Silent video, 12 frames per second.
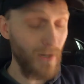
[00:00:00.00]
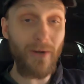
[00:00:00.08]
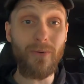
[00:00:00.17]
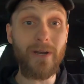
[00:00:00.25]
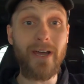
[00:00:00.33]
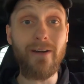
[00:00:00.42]
I
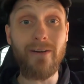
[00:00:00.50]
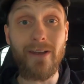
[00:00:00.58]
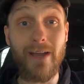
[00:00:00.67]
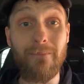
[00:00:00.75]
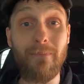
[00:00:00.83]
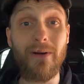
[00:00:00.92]
went out and
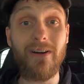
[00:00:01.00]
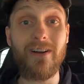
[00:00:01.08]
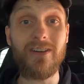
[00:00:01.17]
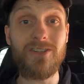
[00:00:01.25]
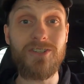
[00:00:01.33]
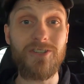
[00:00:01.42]
I
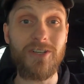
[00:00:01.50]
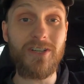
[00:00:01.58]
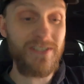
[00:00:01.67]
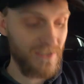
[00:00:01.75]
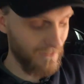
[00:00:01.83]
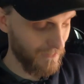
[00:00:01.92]
bought
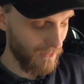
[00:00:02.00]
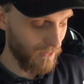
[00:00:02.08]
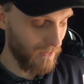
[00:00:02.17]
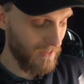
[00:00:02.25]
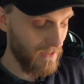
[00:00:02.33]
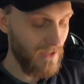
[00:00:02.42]

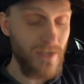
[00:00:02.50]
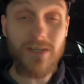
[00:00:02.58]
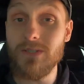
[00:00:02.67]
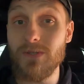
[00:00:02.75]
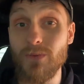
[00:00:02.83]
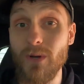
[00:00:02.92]
adjustable
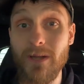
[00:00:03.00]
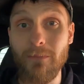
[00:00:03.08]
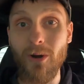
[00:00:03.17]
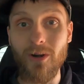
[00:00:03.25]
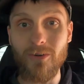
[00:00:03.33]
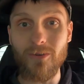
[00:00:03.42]
sway
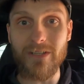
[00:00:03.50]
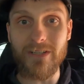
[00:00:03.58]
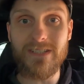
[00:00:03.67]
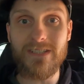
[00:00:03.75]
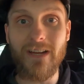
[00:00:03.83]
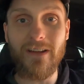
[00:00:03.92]
bar
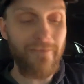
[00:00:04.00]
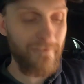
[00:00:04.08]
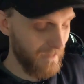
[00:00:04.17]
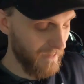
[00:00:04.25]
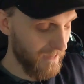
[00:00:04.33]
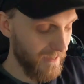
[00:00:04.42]
links. I
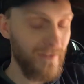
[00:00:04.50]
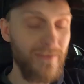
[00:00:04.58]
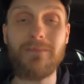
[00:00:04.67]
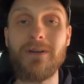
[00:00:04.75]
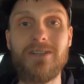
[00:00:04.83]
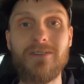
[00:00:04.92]
figured out
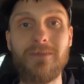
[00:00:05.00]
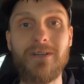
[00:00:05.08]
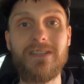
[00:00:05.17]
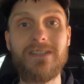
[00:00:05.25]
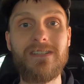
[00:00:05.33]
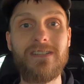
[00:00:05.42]
the
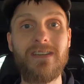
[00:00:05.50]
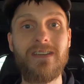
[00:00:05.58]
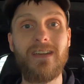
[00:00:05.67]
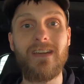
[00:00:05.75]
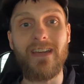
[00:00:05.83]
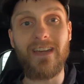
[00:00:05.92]
measurements
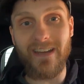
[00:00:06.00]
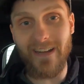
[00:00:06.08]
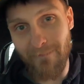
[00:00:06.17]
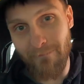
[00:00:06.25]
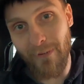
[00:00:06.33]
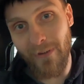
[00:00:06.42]
and
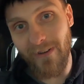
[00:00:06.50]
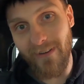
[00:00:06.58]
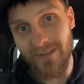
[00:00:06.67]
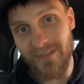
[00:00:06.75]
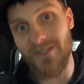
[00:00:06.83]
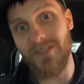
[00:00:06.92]
I
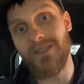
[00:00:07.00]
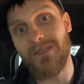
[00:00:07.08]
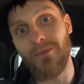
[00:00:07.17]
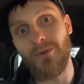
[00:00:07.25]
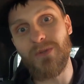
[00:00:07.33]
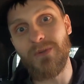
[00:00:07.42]
bought
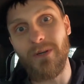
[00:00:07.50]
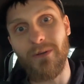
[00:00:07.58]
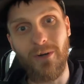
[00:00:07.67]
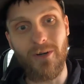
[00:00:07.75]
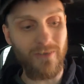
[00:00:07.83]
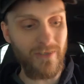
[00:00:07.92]
adjustable sway
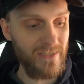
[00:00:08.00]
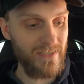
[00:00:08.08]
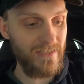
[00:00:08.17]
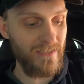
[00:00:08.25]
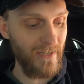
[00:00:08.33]
bar links.